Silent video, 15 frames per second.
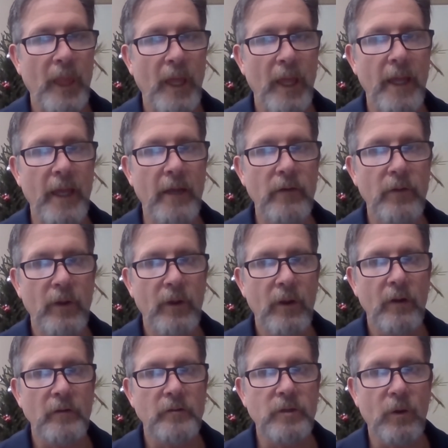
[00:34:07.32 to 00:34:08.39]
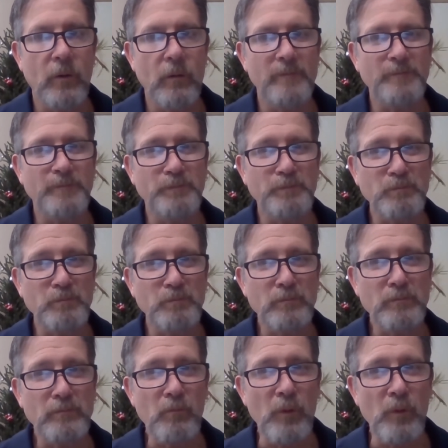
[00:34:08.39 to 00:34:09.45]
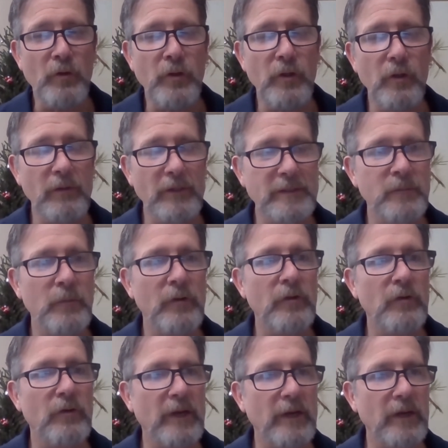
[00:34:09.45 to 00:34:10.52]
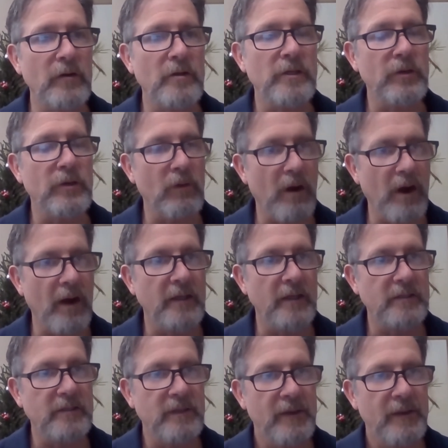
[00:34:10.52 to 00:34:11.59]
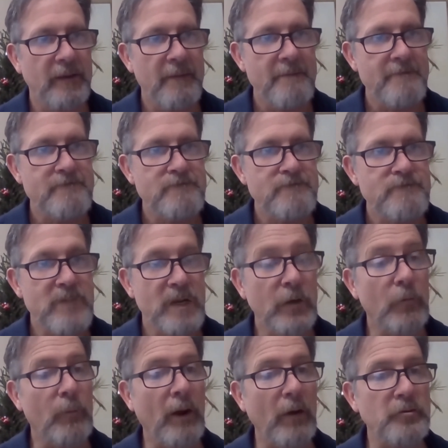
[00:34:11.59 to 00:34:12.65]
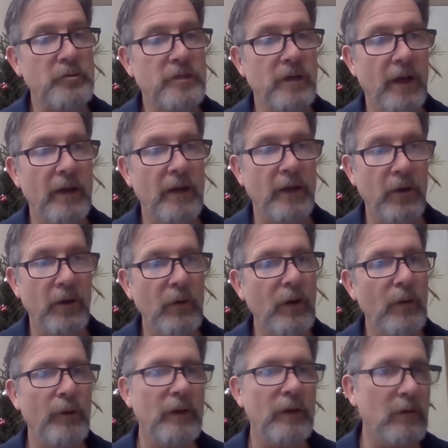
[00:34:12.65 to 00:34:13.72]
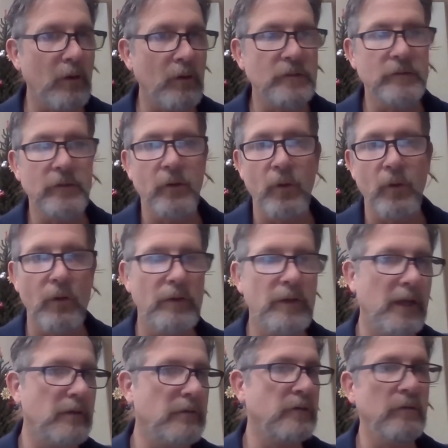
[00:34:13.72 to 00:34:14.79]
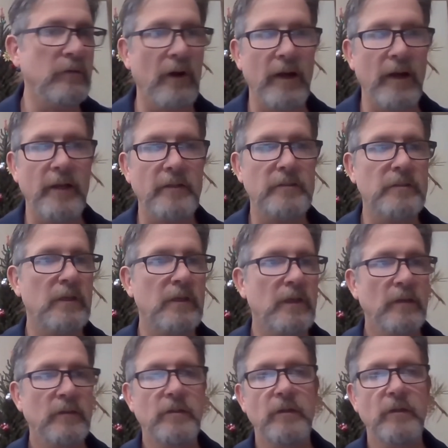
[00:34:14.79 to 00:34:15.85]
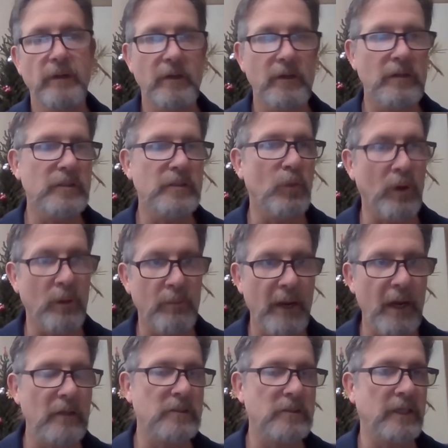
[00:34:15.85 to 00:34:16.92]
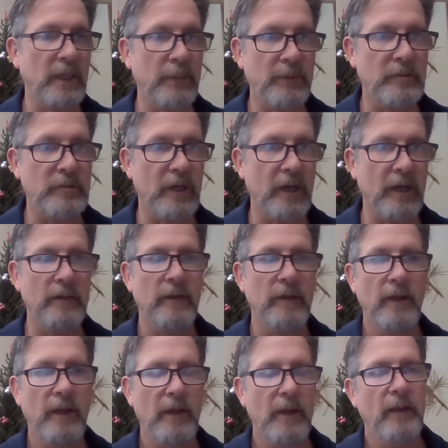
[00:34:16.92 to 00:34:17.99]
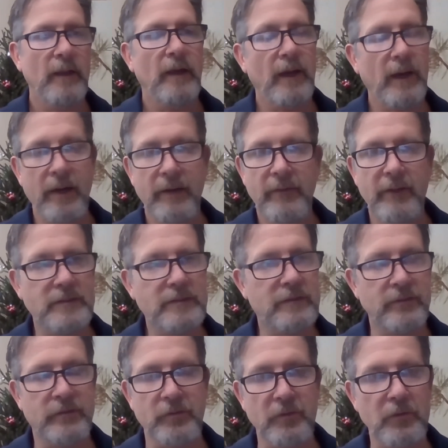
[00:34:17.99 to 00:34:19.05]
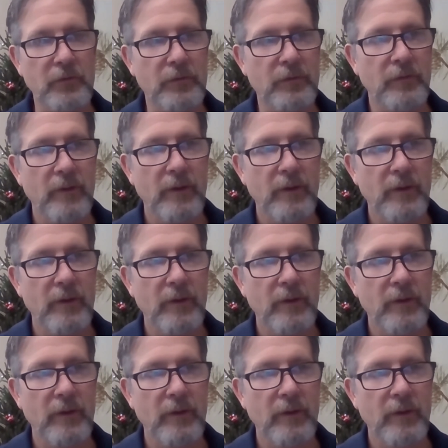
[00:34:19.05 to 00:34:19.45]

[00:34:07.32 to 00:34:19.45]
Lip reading: And so, do you listen with your ears and your eyes, your mouth shut? I know everybody knows the whole, you got 2 eyes, 2 ears, and 1 mouth, so keep it shut. That's the truth.